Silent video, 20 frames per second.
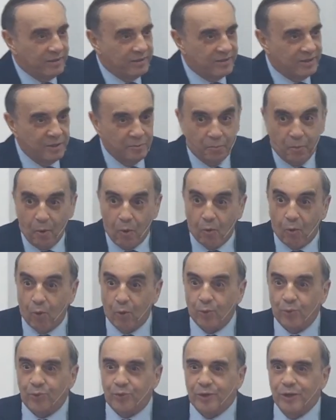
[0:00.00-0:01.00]
And
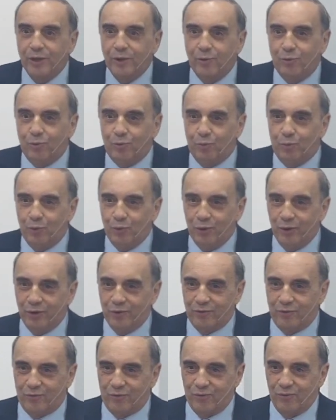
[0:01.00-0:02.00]
man was
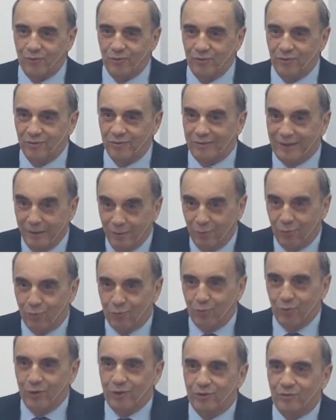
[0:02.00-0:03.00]
so excited with
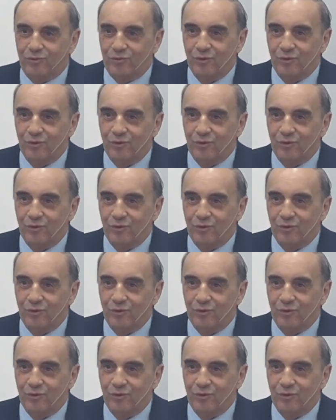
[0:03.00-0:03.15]
it